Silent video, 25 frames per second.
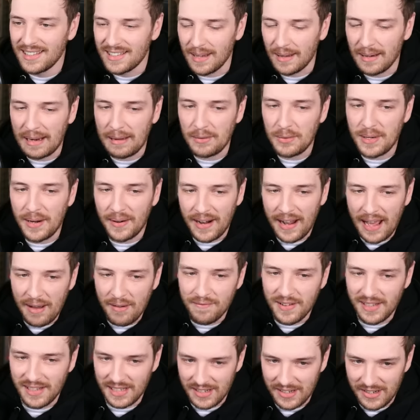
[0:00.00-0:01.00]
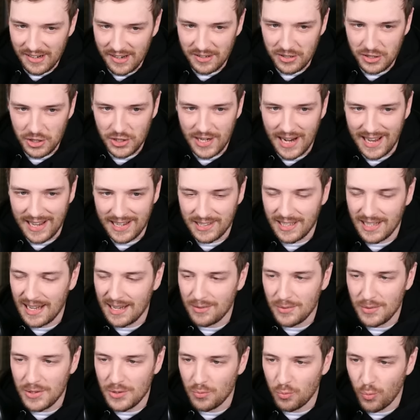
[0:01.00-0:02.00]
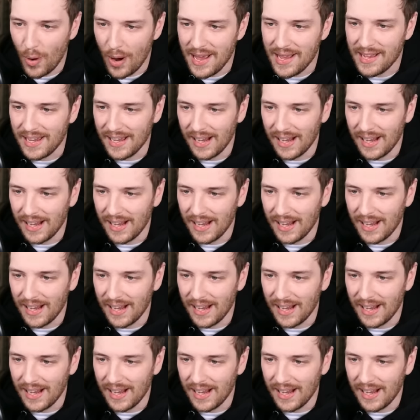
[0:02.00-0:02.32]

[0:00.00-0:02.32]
Sometimes we don't have villain arcs, chat. Sometimes we just wake